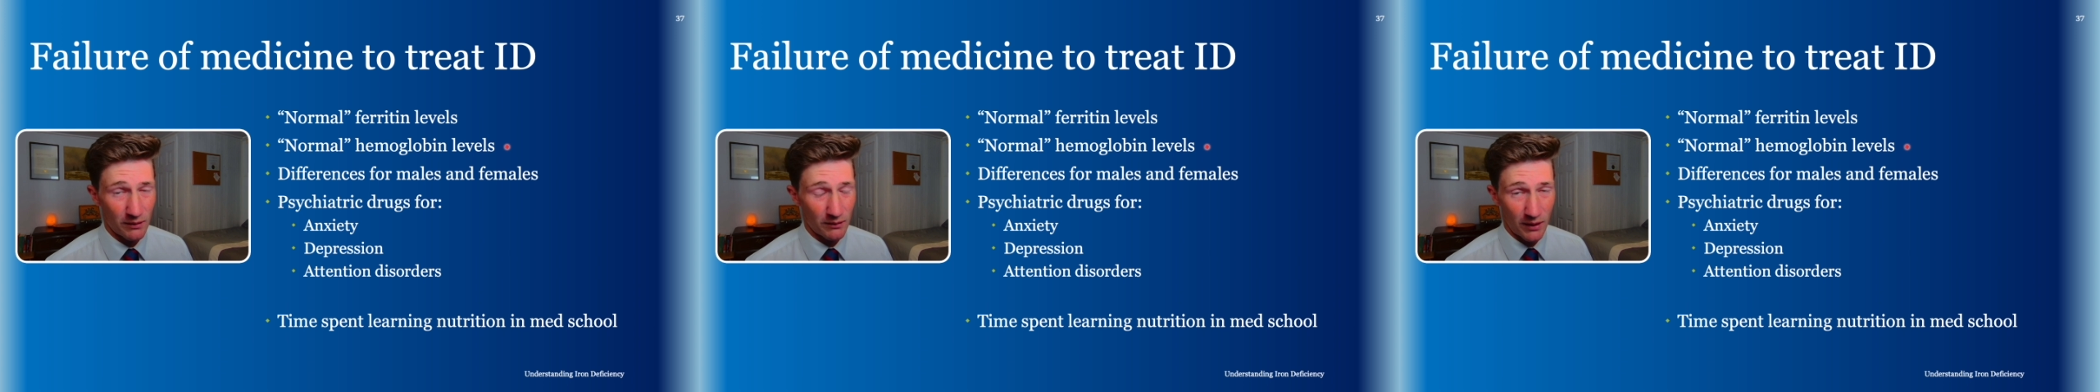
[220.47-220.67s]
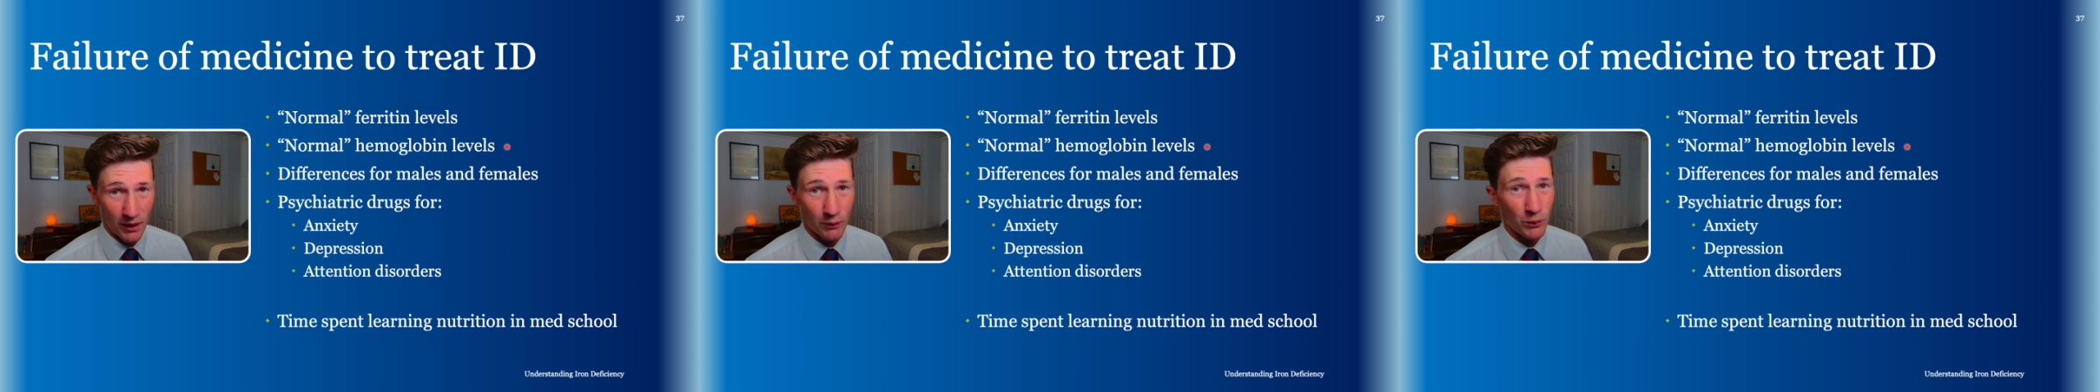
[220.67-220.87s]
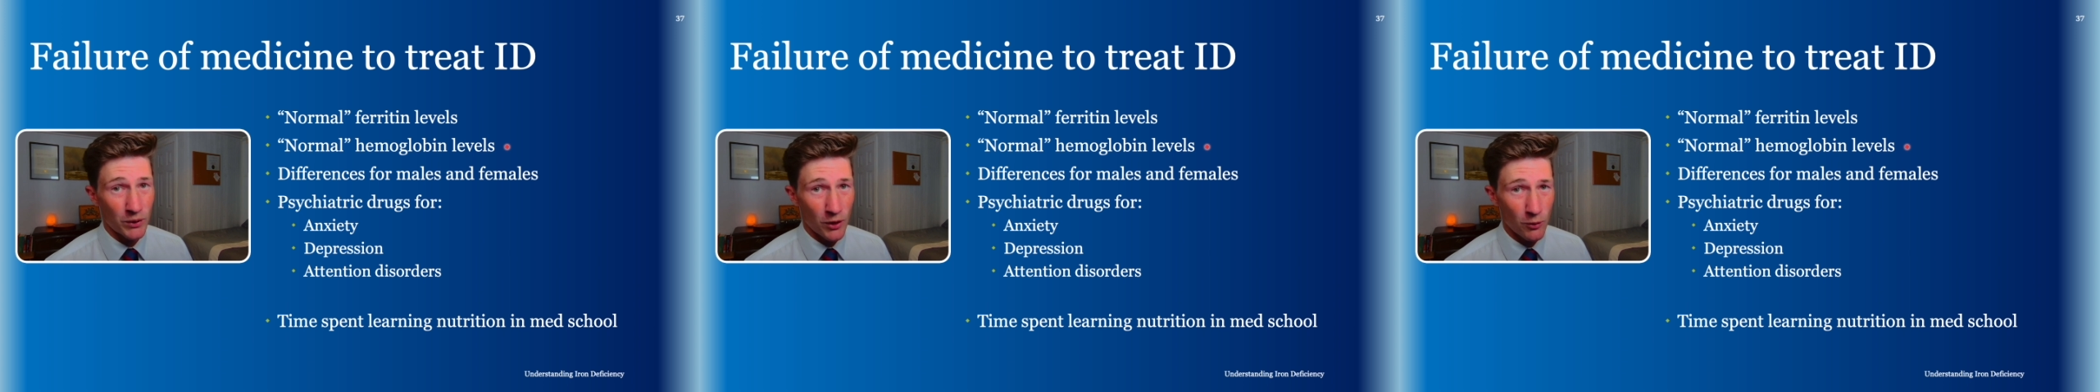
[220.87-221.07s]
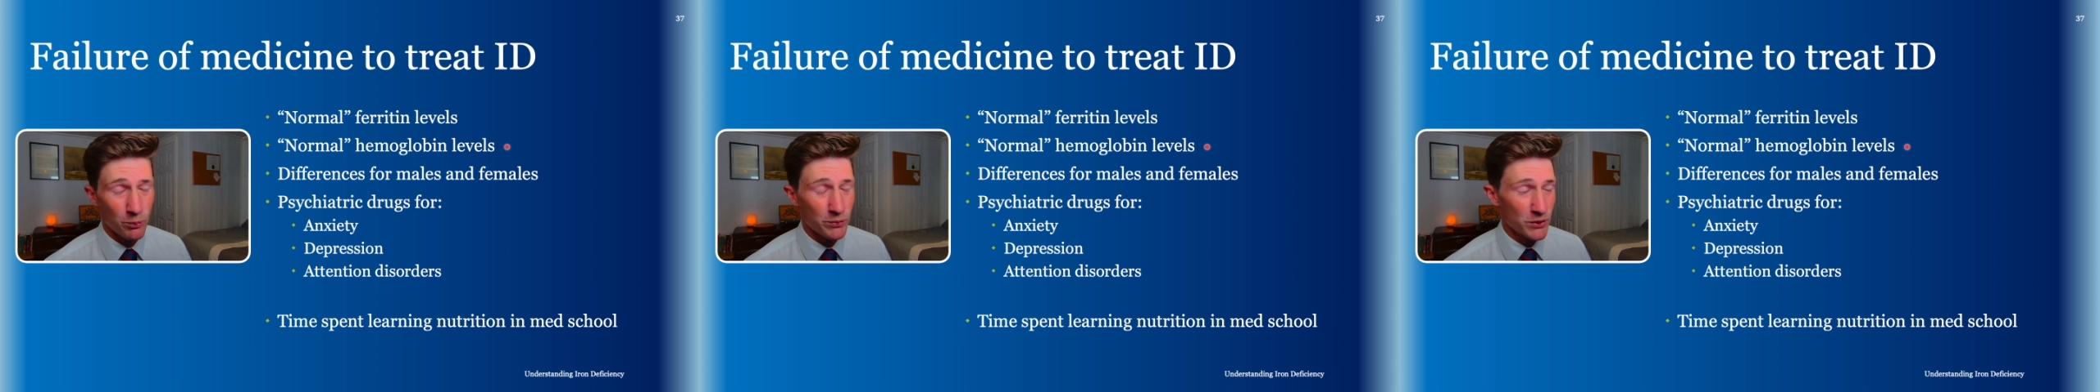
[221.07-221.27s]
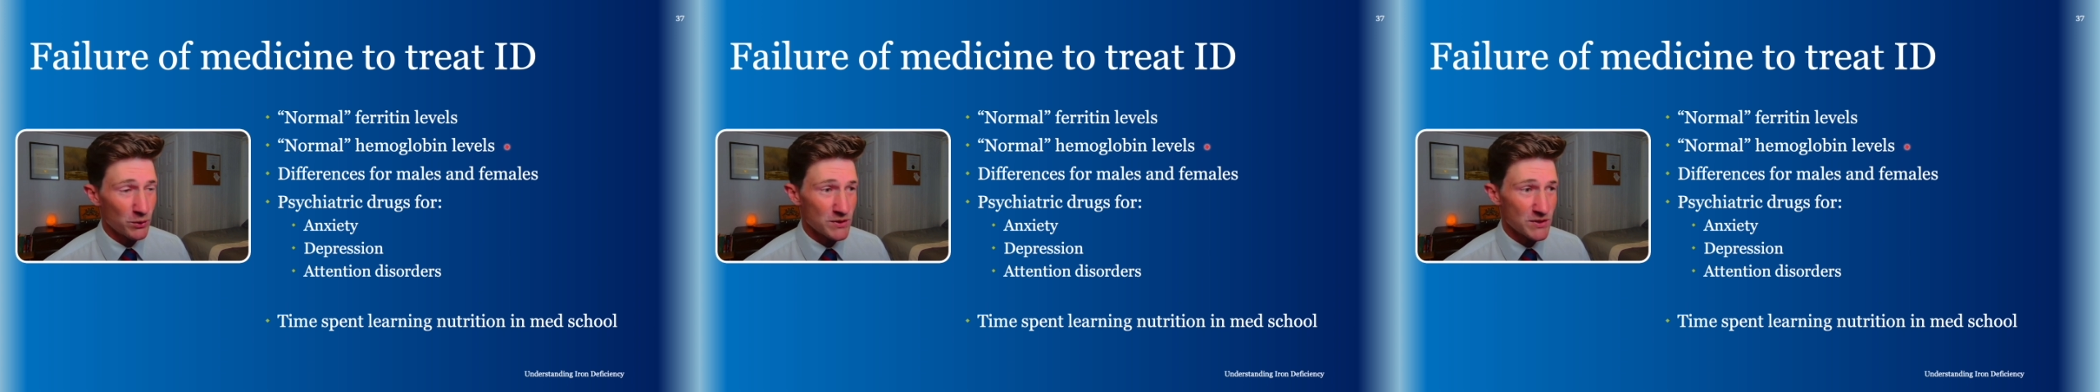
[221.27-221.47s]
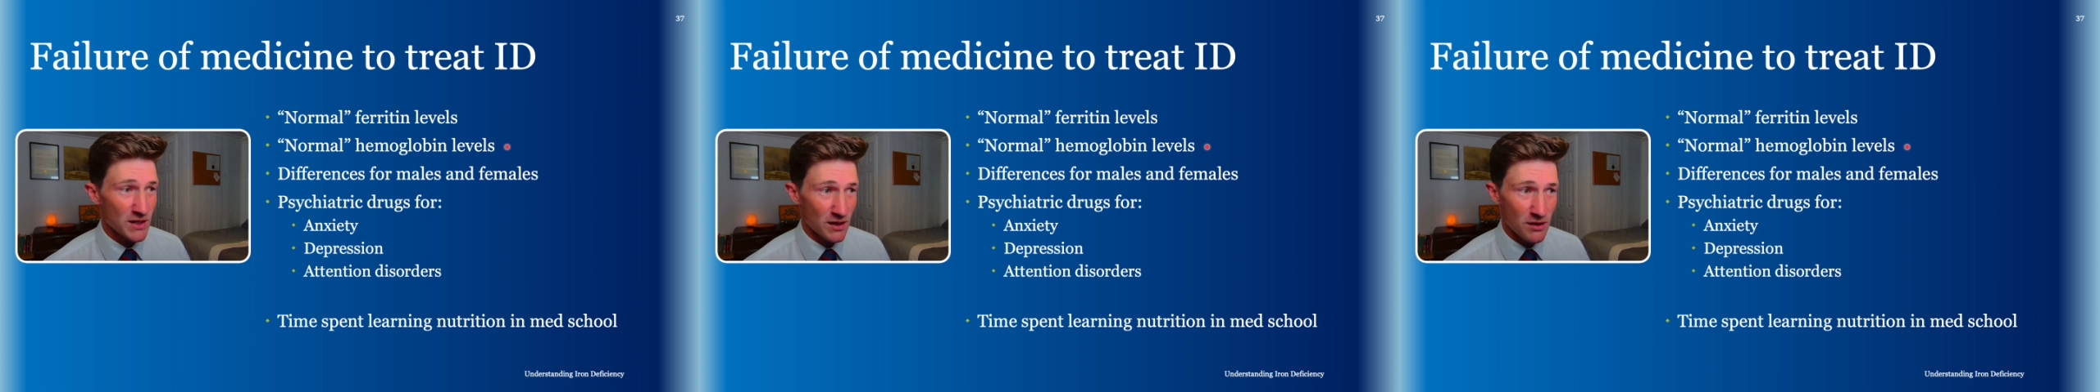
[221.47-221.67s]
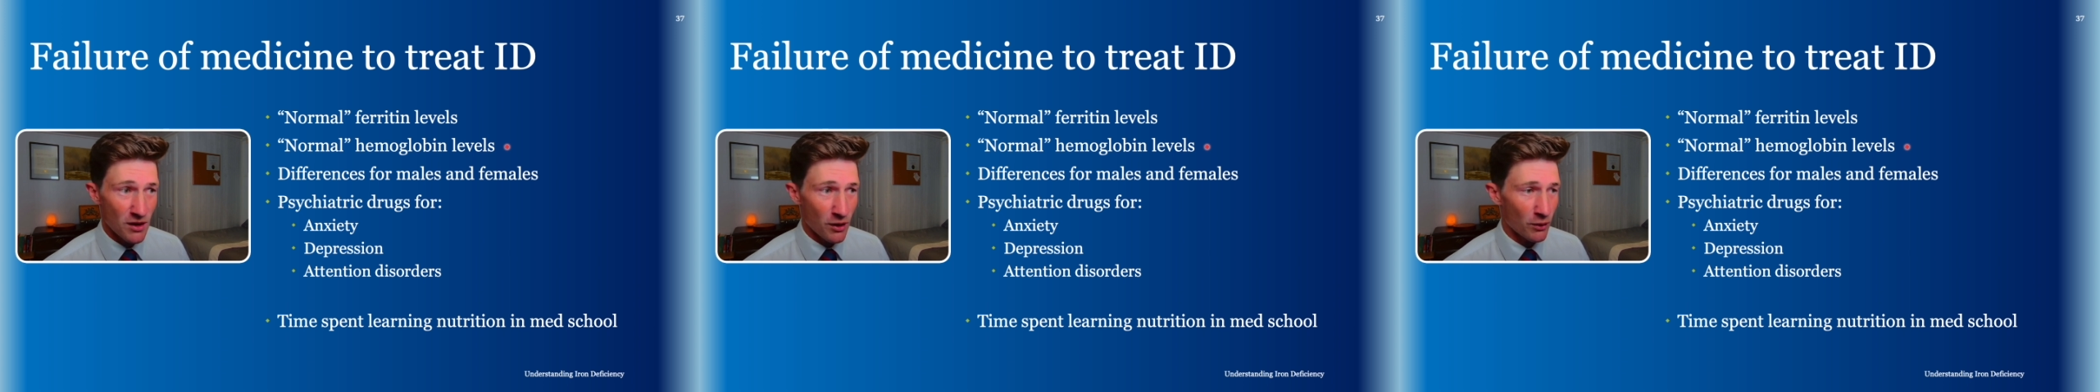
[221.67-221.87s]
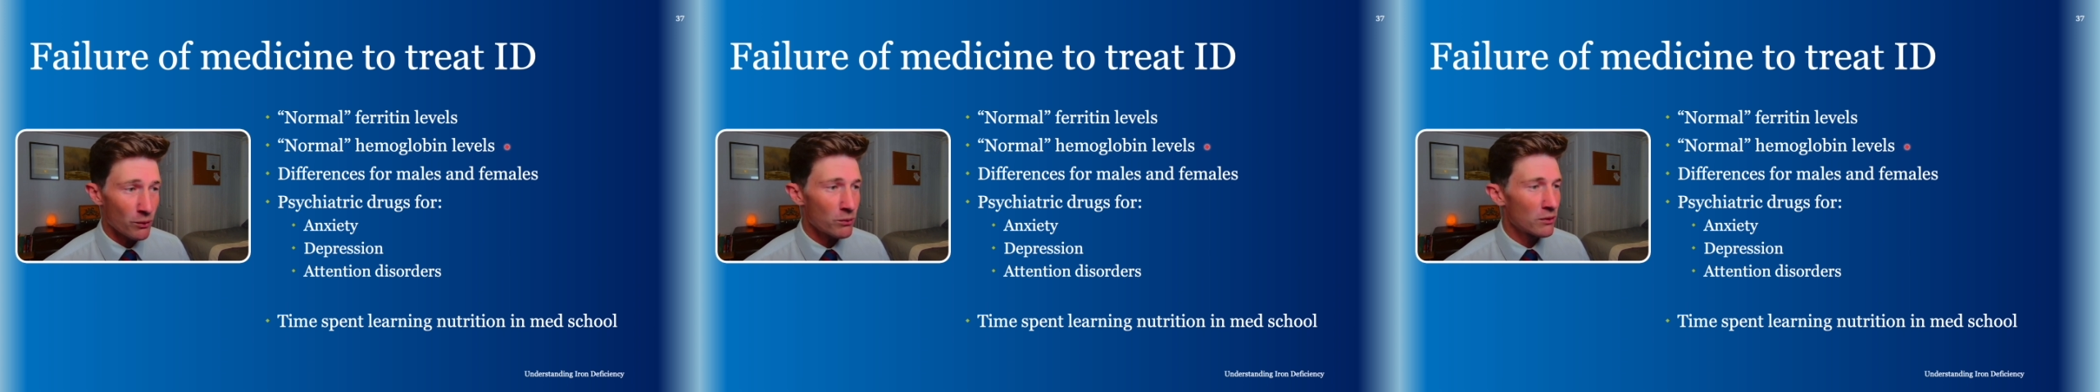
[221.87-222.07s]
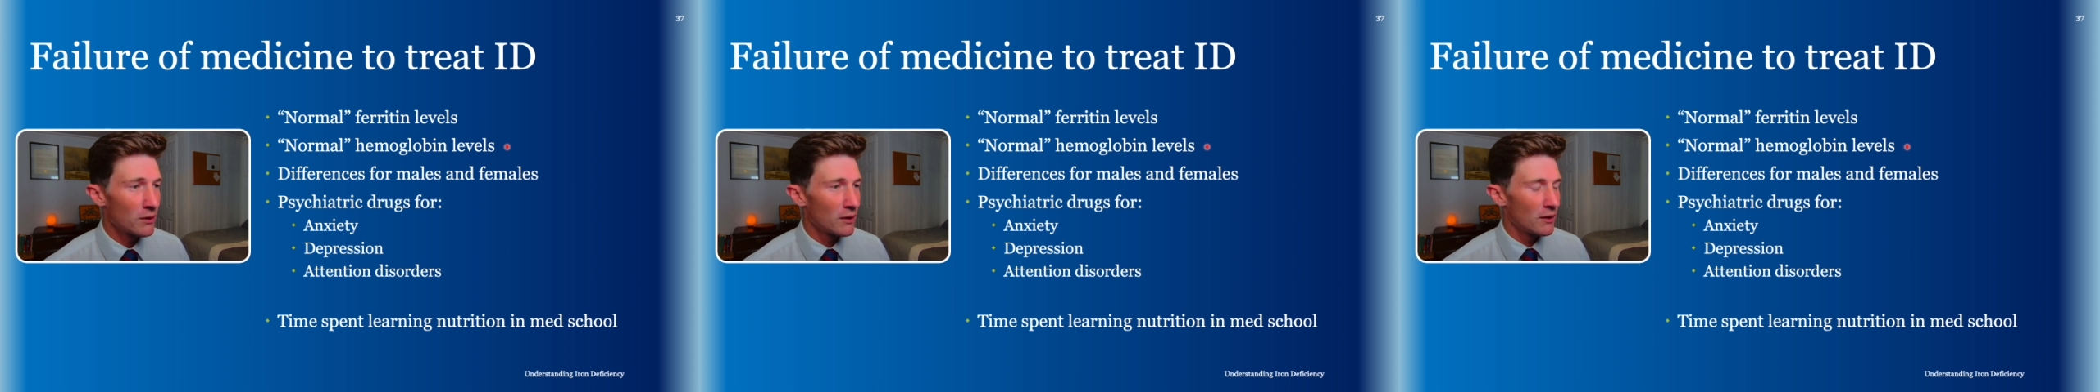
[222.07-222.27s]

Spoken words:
I would hope you would say no.